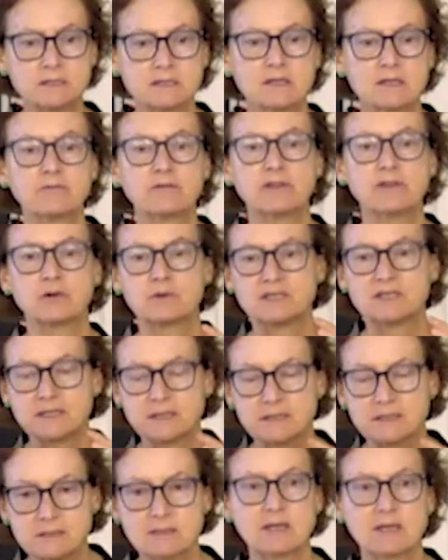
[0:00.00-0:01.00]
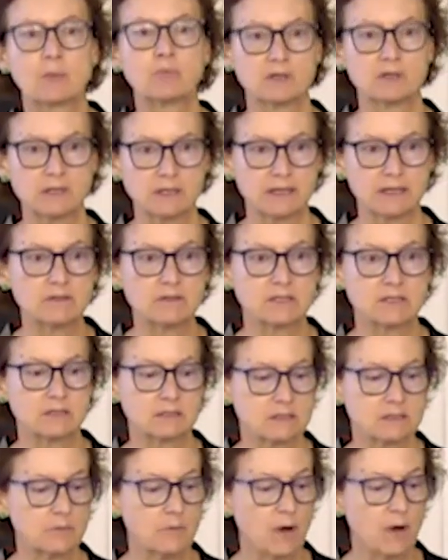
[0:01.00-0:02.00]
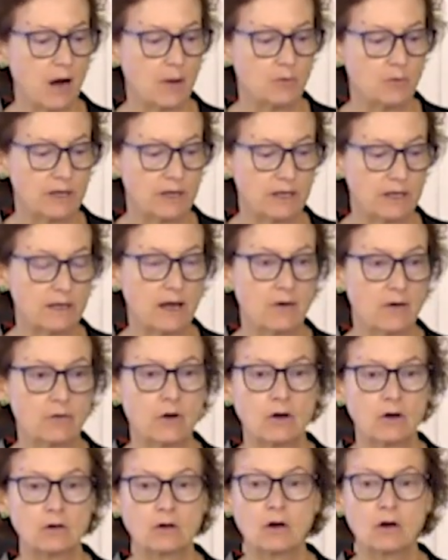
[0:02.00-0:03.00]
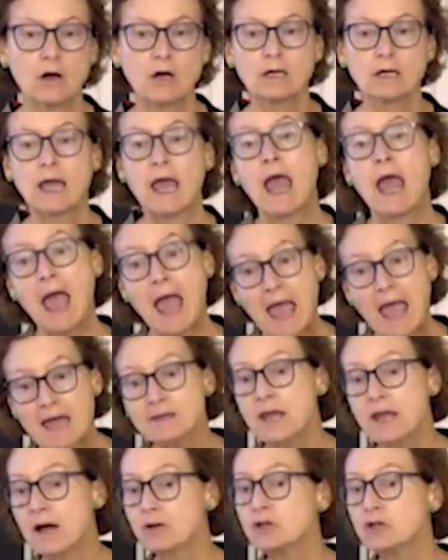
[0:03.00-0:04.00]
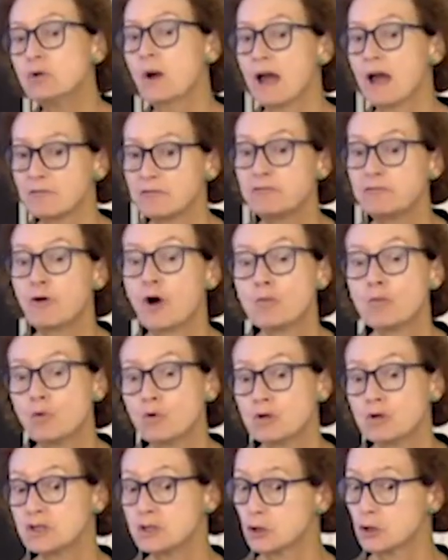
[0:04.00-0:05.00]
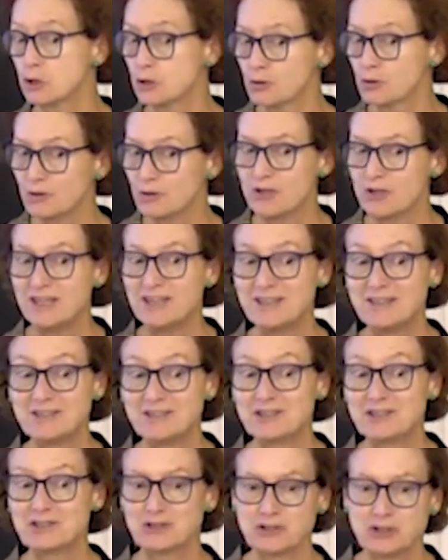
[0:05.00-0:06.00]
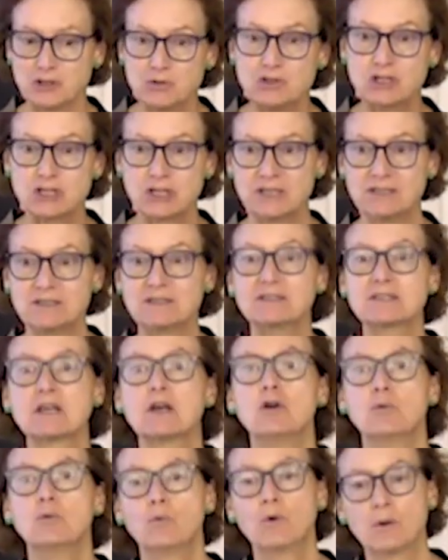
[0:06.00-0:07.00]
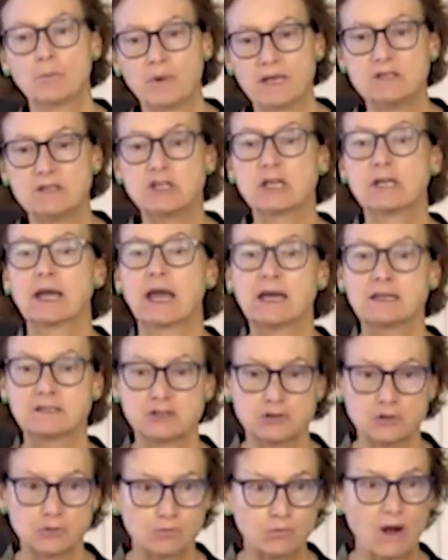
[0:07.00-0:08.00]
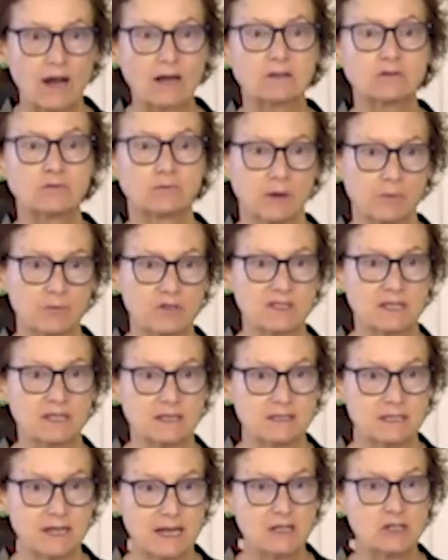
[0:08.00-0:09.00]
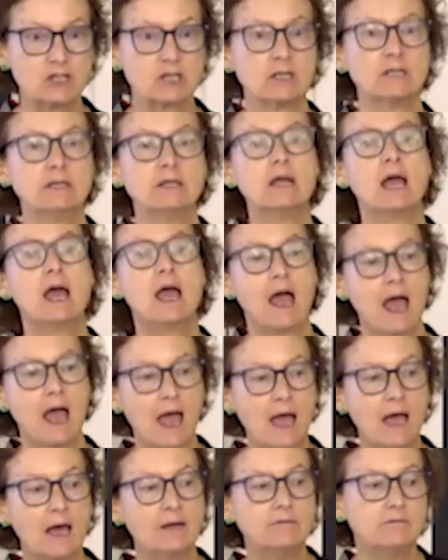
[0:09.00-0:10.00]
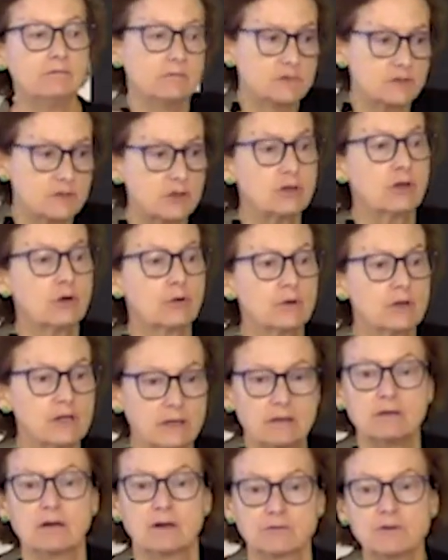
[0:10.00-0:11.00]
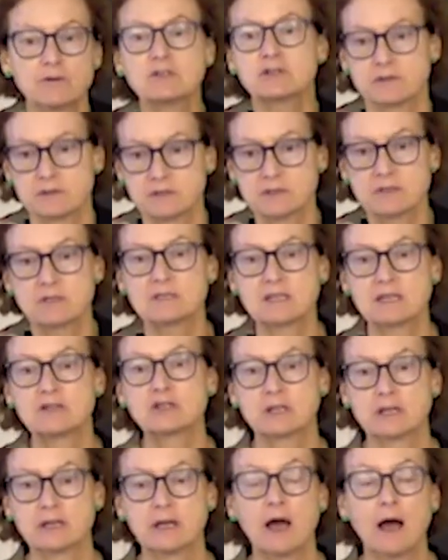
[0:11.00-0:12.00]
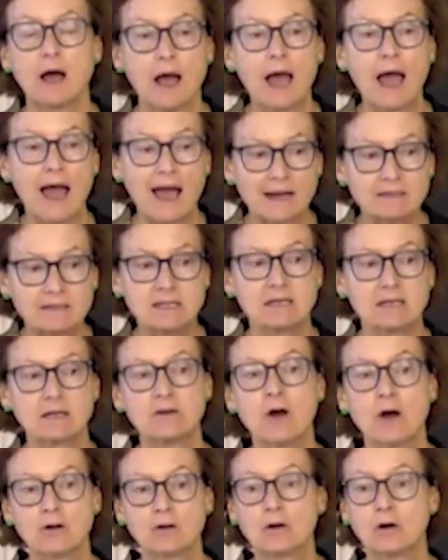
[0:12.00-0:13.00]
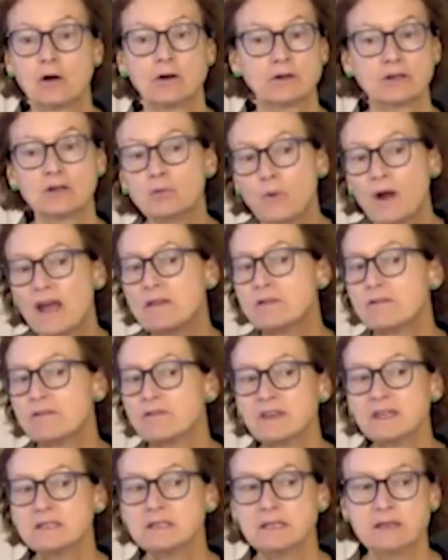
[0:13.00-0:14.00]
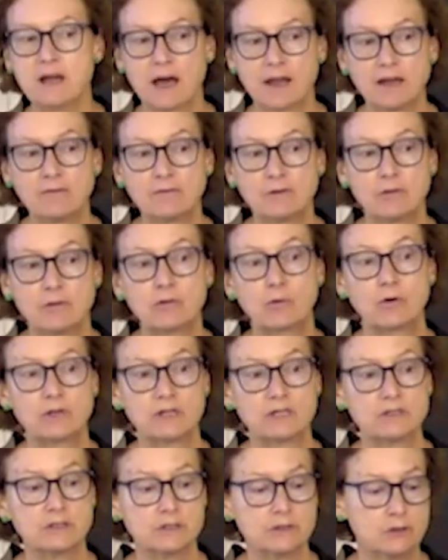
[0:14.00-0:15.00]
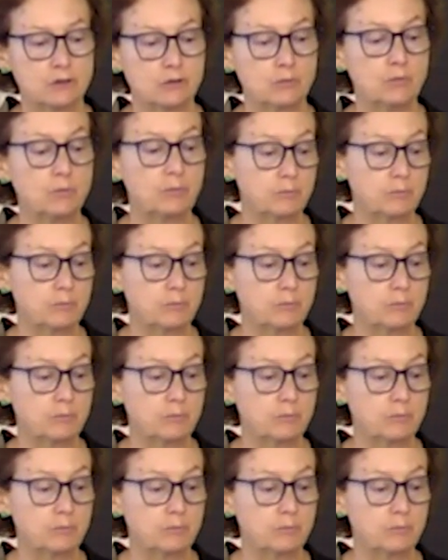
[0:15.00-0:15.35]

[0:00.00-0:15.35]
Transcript: as if there is a separate legal system operating now in Hong Kong and now you have far more security institutions where Beijing has direct representation and security officials essentially acting in Hong Kong in a way that they did not have authority to do